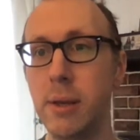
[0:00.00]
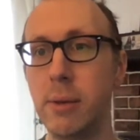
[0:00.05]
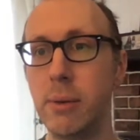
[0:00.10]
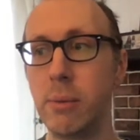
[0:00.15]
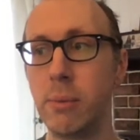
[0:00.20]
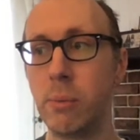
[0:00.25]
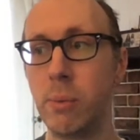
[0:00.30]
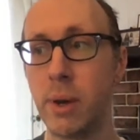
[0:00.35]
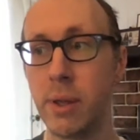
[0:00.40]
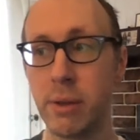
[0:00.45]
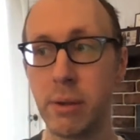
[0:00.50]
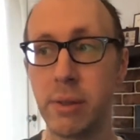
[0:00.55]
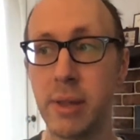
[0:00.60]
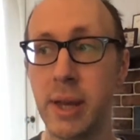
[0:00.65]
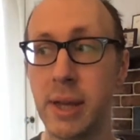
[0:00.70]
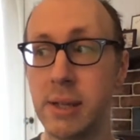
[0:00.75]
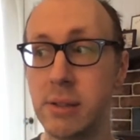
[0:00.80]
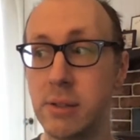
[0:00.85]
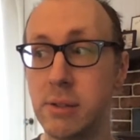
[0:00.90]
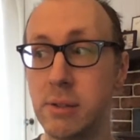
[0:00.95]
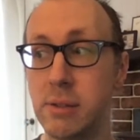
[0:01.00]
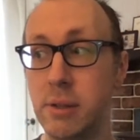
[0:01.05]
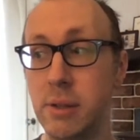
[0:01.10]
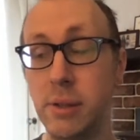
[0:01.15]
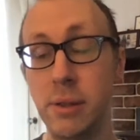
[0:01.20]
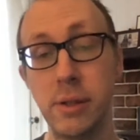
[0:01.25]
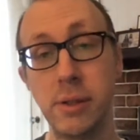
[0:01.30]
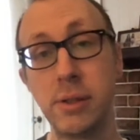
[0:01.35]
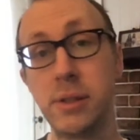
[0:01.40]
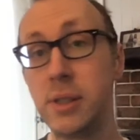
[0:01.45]
whether that's in
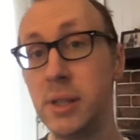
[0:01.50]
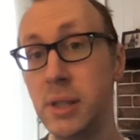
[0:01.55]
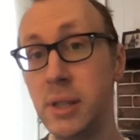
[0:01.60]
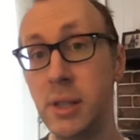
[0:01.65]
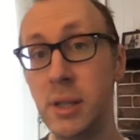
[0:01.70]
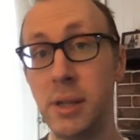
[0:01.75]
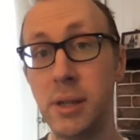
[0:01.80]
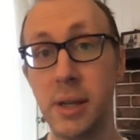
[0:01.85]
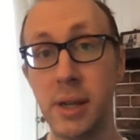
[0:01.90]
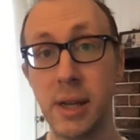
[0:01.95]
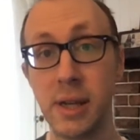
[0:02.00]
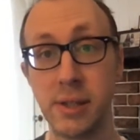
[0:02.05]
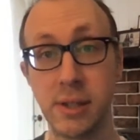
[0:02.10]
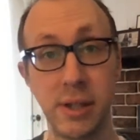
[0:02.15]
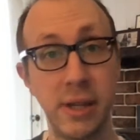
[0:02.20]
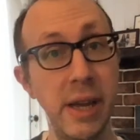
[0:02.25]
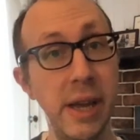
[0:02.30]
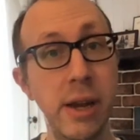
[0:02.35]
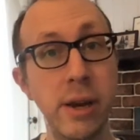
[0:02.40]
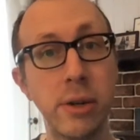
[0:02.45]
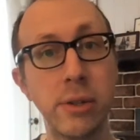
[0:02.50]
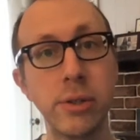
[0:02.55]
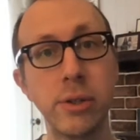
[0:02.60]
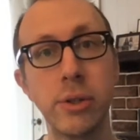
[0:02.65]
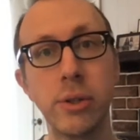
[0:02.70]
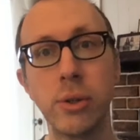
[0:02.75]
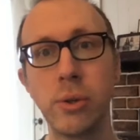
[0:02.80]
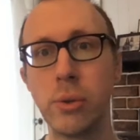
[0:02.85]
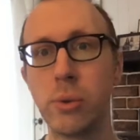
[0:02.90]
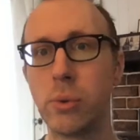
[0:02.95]
the scene as a
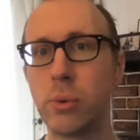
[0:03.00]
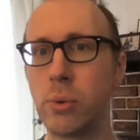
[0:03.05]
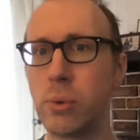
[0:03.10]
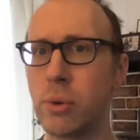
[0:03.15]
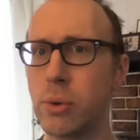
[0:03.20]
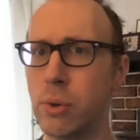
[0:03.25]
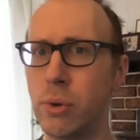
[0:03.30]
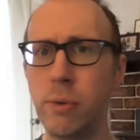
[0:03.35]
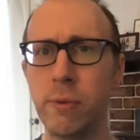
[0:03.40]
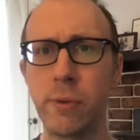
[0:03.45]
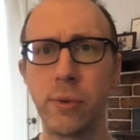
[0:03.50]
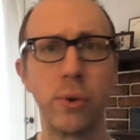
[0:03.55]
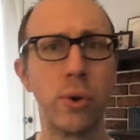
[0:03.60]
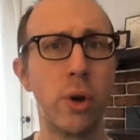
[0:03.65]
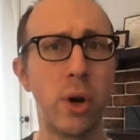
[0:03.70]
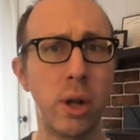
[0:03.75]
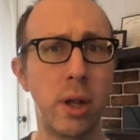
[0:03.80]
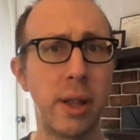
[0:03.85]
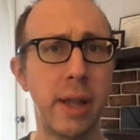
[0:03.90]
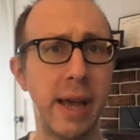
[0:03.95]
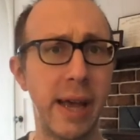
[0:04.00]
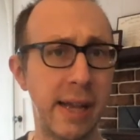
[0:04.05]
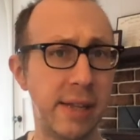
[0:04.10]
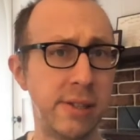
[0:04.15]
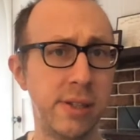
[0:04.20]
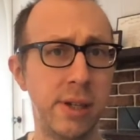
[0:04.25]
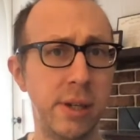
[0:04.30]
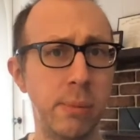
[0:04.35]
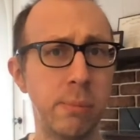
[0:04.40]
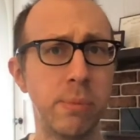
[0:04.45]
character or overall as
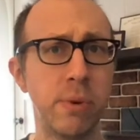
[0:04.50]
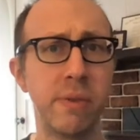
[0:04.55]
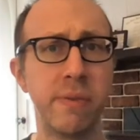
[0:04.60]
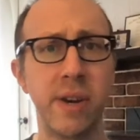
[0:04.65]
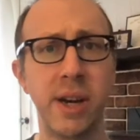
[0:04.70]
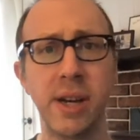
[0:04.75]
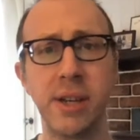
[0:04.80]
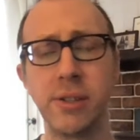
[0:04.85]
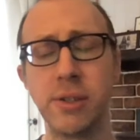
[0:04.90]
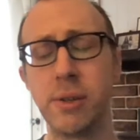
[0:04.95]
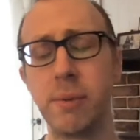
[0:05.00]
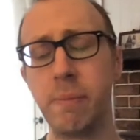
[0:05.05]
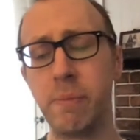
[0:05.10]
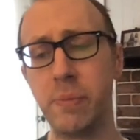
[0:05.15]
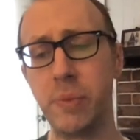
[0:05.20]
an improviser.